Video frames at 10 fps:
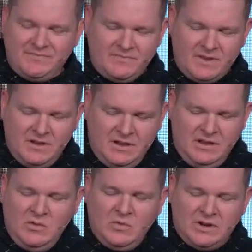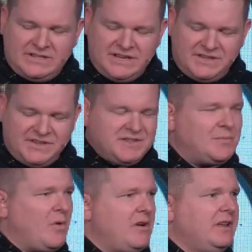I want to teach this
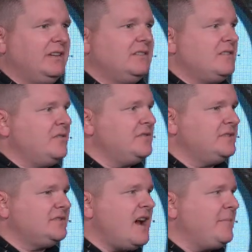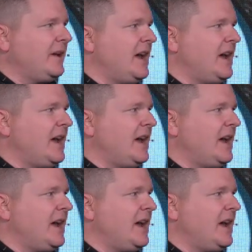morning on the topic.